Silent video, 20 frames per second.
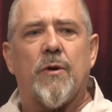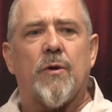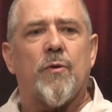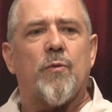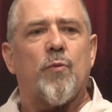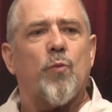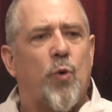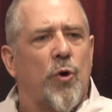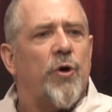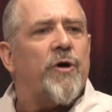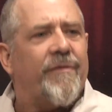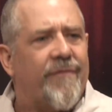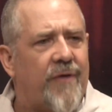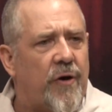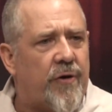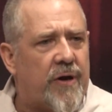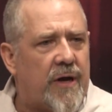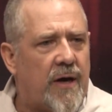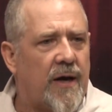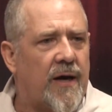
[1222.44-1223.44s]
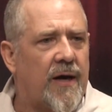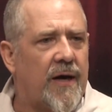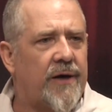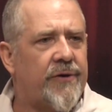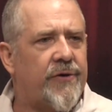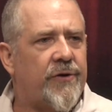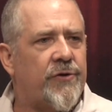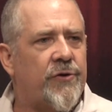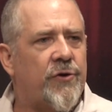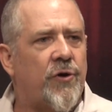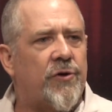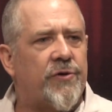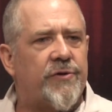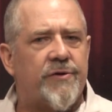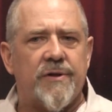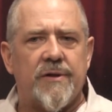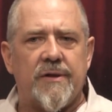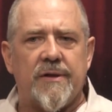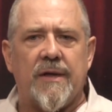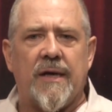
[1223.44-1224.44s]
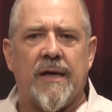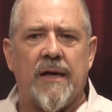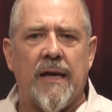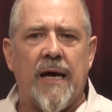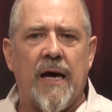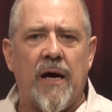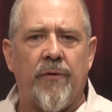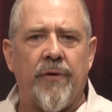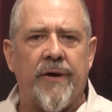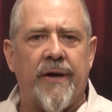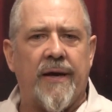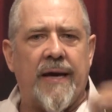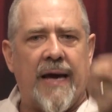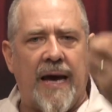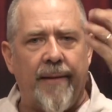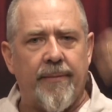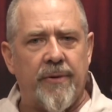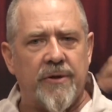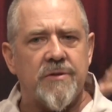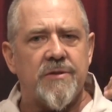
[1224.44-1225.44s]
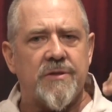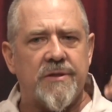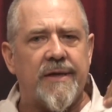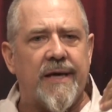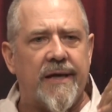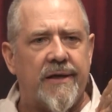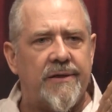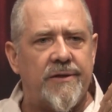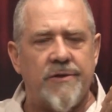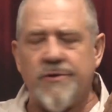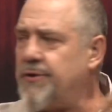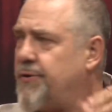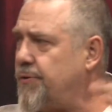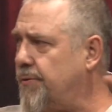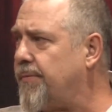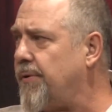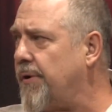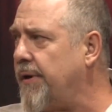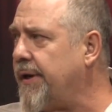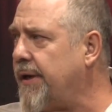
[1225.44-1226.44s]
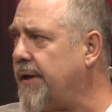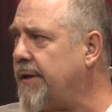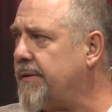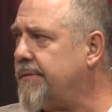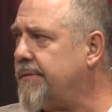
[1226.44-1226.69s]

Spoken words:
work very hard at not allowing habits to get into your brain.